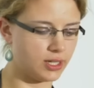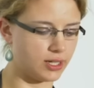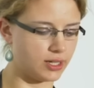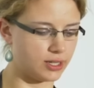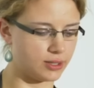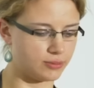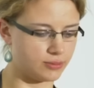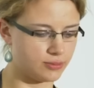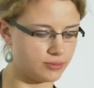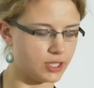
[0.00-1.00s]

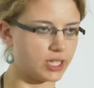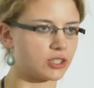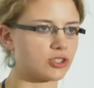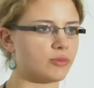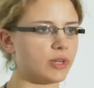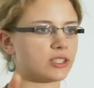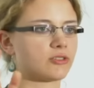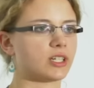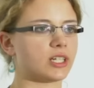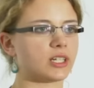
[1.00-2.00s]
like
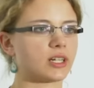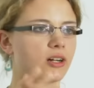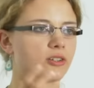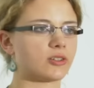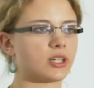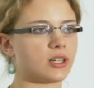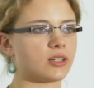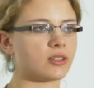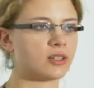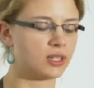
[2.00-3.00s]
geometric, how you
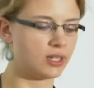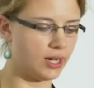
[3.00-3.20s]
can